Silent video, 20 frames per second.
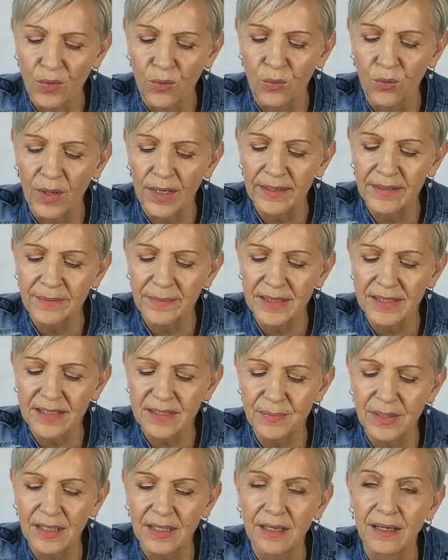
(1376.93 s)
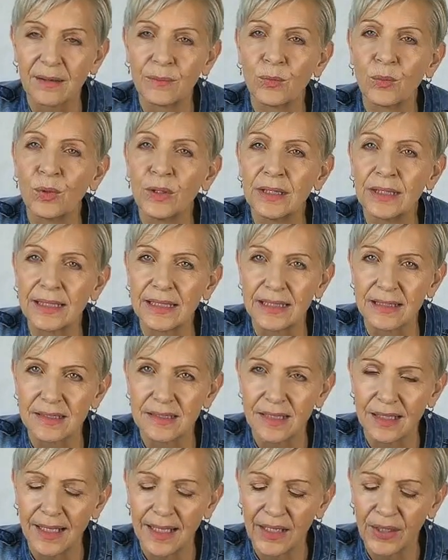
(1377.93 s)
one must become willing
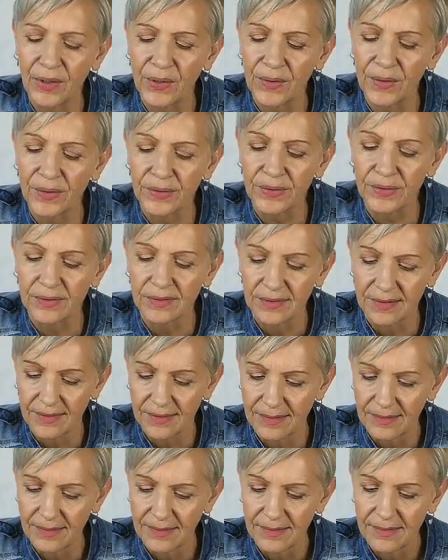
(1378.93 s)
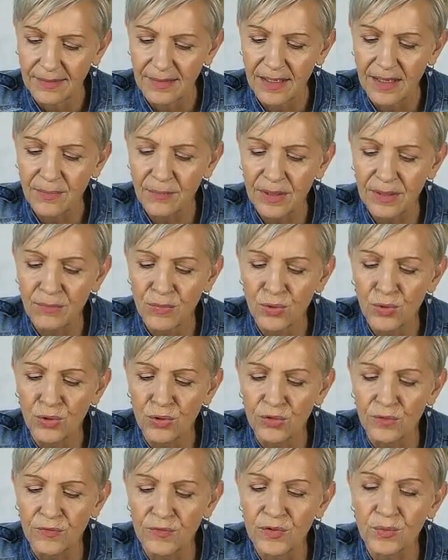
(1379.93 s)
to let go and be
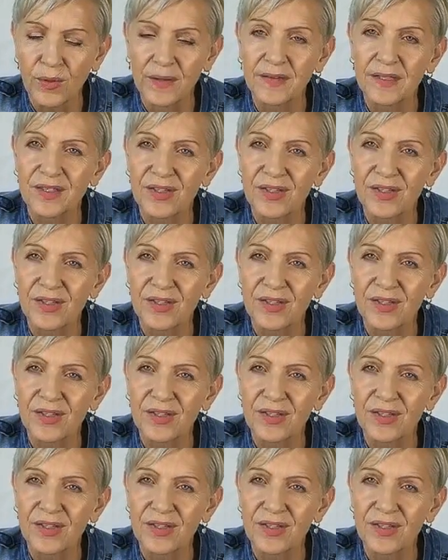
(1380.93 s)
moved when the